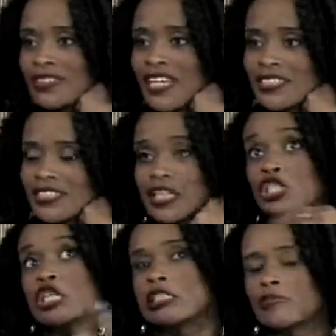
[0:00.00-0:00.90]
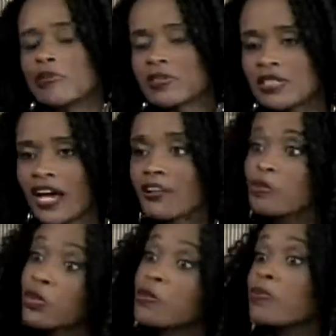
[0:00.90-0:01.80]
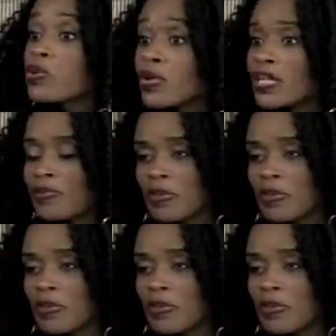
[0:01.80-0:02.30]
not to say changing people's lives, but we're employing people.